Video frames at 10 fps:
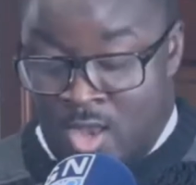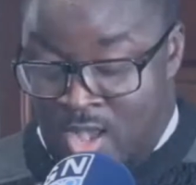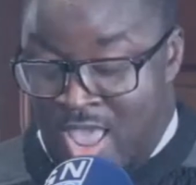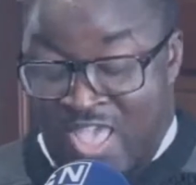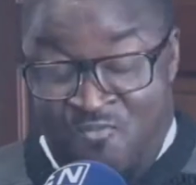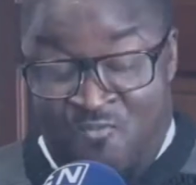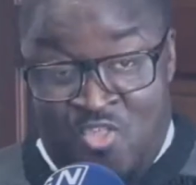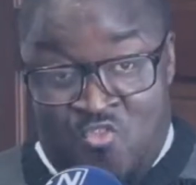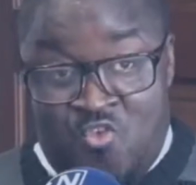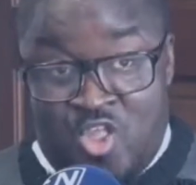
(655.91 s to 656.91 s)
The
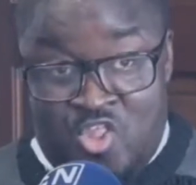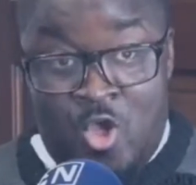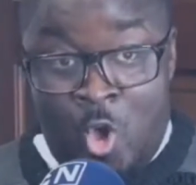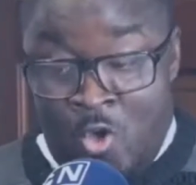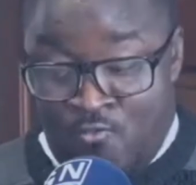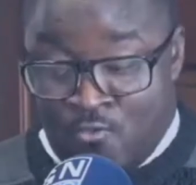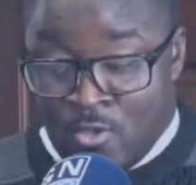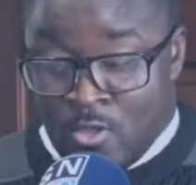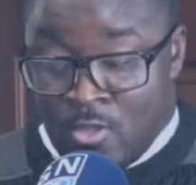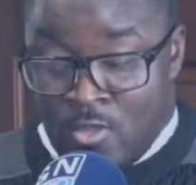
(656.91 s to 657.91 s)
infrastructure of
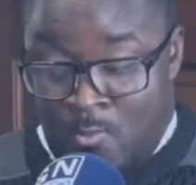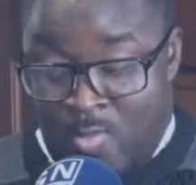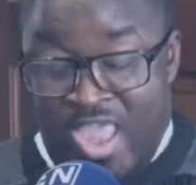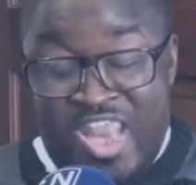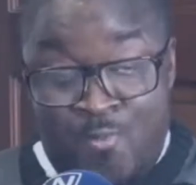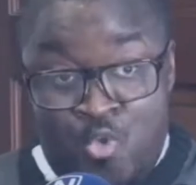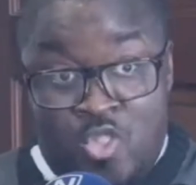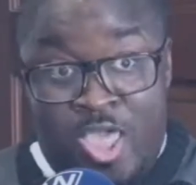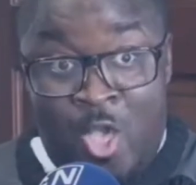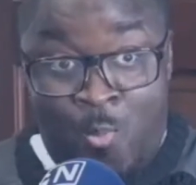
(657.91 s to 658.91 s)
being able
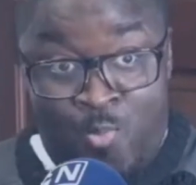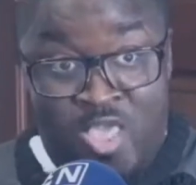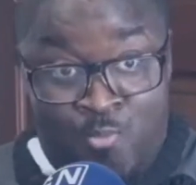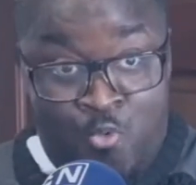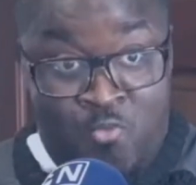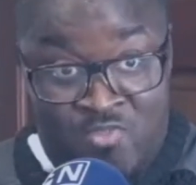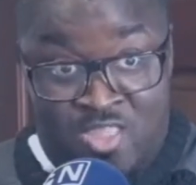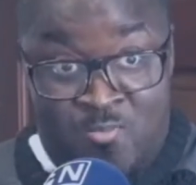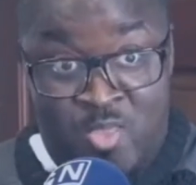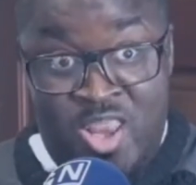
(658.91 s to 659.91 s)
to help people with
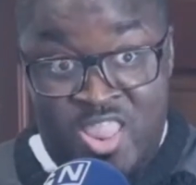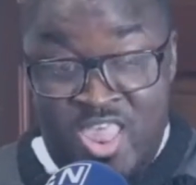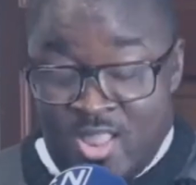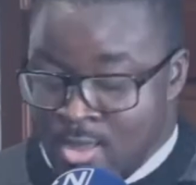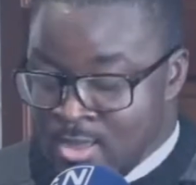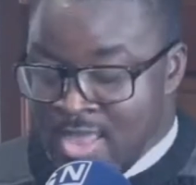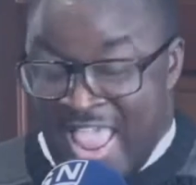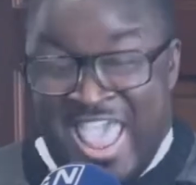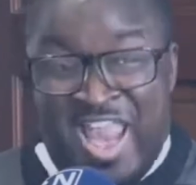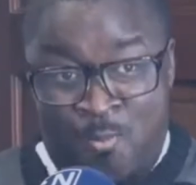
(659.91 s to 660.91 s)
disabilities
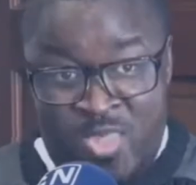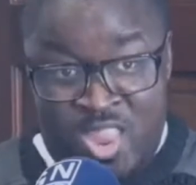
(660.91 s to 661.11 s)
can be